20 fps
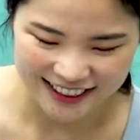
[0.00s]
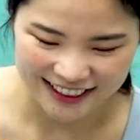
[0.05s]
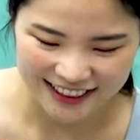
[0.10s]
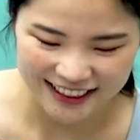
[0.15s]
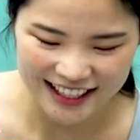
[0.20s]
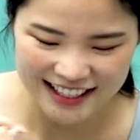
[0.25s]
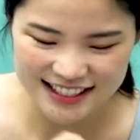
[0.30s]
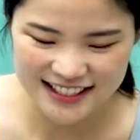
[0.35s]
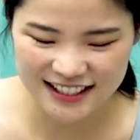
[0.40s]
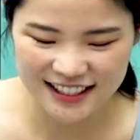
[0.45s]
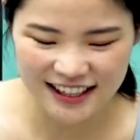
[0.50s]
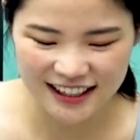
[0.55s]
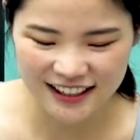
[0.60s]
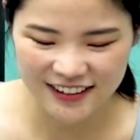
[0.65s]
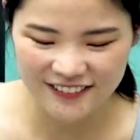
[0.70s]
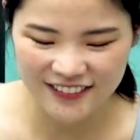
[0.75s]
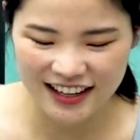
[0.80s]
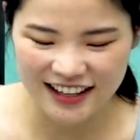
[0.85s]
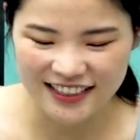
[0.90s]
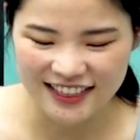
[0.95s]
let's talk
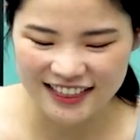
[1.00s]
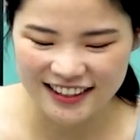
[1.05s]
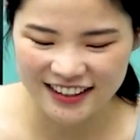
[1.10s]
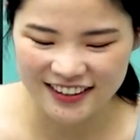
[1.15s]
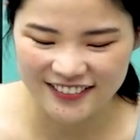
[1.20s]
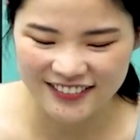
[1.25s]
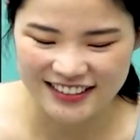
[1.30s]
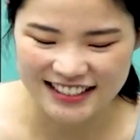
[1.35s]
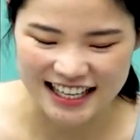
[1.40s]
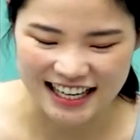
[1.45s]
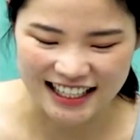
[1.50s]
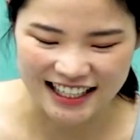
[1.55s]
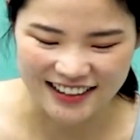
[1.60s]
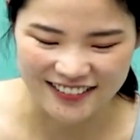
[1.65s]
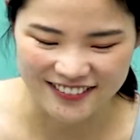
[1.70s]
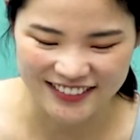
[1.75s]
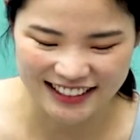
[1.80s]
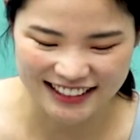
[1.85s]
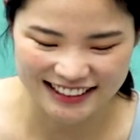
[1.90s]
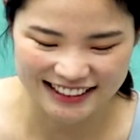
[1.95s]
about
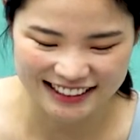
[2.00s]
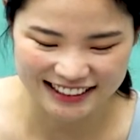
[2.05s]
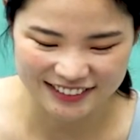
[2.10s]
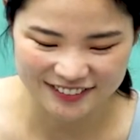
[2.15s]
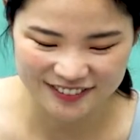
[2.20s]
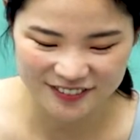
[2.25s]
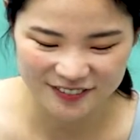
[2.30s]
thermodynamics.